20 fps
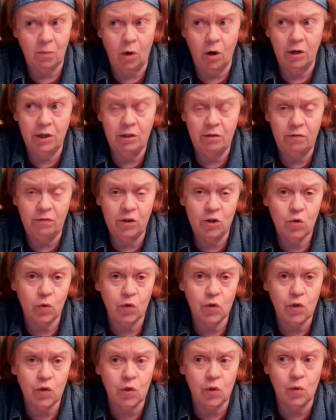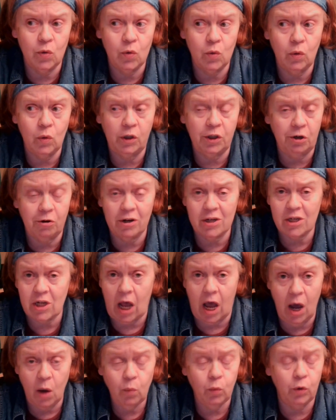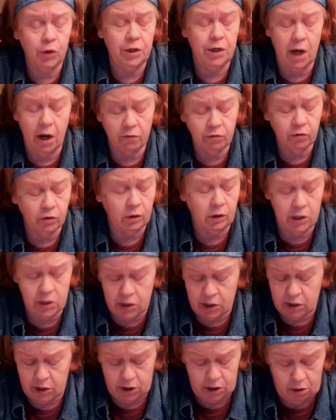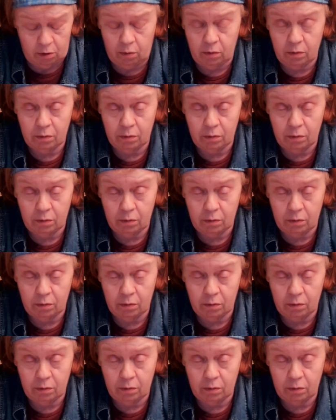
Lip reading: are individuals who lyrics I would never listen to.